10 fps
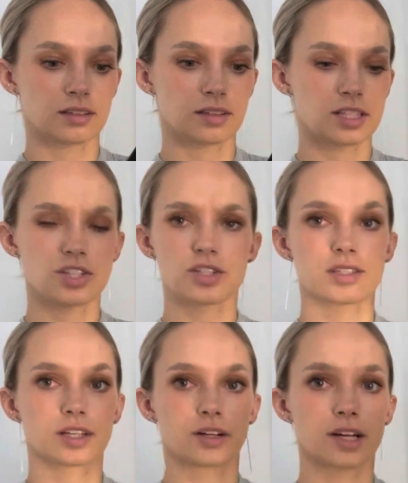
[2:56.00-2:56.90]
This is just
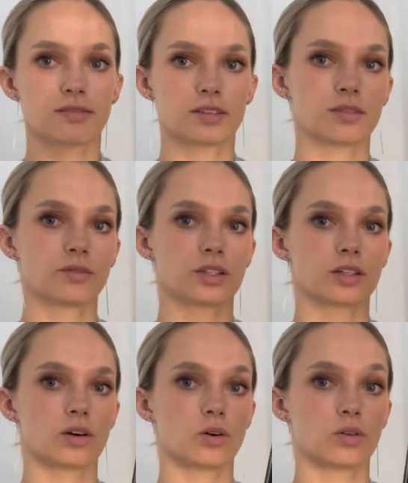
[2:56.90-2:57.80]
engraved with
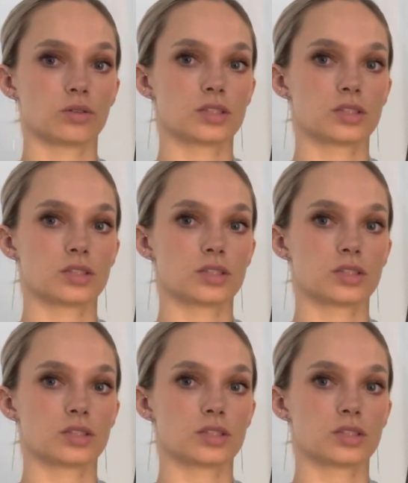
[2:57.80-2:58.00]
gold.